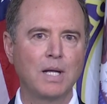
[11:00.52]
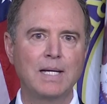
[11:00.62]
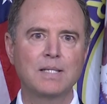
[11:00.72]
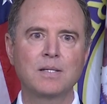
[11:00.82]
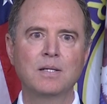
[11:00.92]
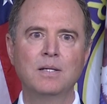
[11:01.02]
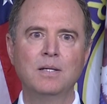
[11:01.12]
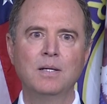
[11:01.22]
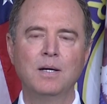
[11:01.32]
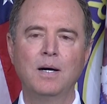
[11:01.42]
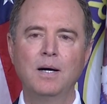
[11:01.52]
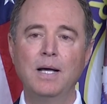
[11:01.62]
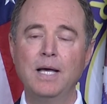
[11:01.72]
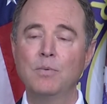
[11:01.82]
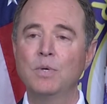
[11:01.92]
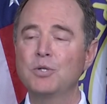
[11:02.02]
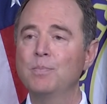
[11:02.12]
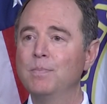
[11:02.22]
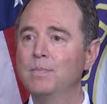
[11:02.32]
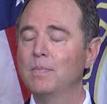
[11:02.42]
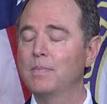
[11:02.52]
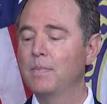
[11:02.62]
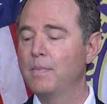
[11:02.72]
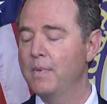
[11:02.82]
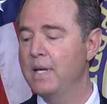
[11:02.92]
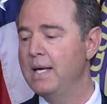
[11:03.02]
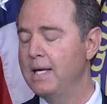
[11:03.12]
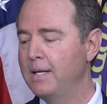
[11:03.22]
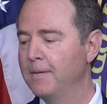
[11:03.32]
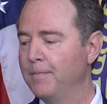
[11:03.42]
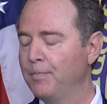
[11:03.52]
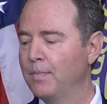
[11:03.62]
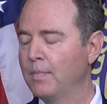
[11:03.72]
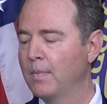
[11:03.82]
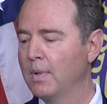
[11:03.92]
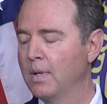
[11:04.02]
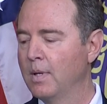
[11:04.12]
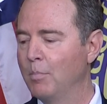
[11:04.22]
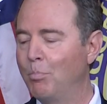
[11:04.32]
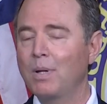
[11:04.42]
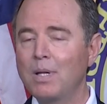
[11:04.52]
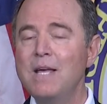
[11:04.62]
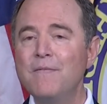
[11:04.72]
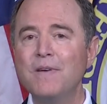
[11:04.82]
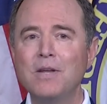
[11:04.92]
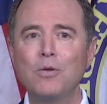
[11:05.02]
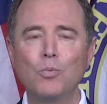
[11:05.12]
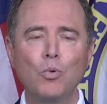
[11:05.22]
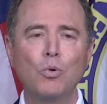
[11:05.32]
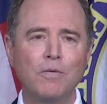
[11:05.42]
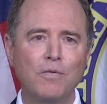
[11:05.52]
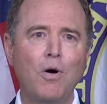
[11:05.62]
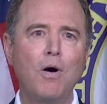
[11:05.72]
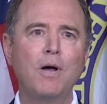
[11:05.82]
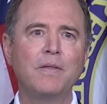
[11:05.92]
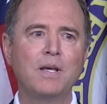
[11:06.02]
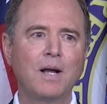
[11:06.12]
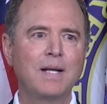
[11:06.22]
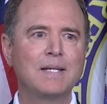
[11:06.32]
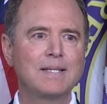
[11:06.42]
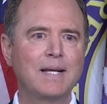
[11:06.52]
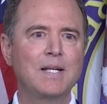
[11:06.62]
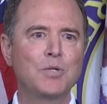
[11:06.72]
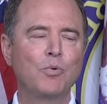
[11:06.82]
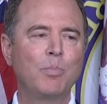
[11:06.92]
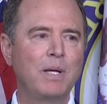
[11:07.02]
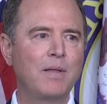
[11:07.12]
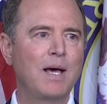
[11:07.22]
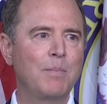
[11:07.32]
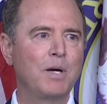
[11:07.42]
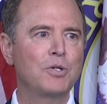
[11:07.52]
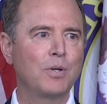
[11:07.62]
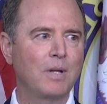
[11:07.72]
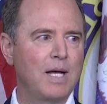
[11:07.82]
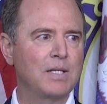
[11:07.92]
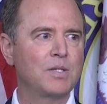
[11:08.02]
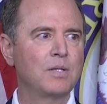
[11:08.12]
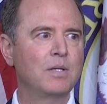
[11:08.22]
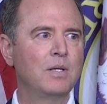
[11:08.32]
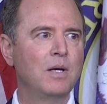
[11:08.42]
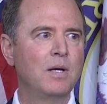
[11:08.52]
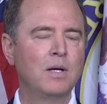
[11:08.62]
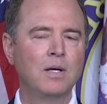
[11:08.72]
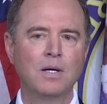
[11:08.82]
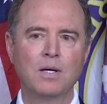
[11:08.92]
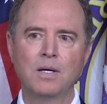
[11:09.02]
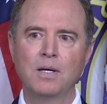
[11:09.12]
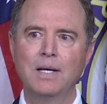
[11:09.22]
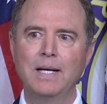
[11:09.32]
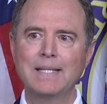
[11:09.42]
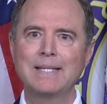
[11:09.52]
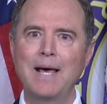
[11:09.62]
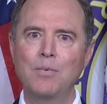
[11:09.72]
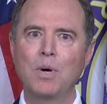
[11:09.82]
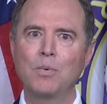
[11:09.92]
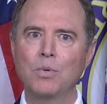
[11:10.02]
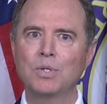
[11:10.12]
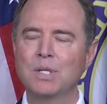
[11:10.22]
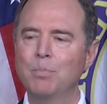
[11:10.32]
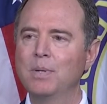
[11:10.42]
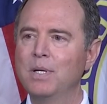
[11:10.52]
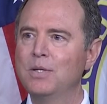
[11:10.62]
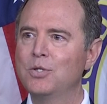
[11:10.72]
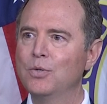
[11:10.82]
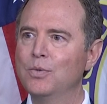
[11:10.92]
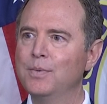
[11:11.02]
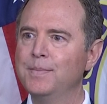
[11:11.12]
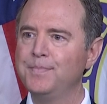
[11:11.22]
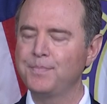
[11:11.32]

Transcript: less, in which the belief in the rule of law in the United States will be that much less? Is that what we're simply to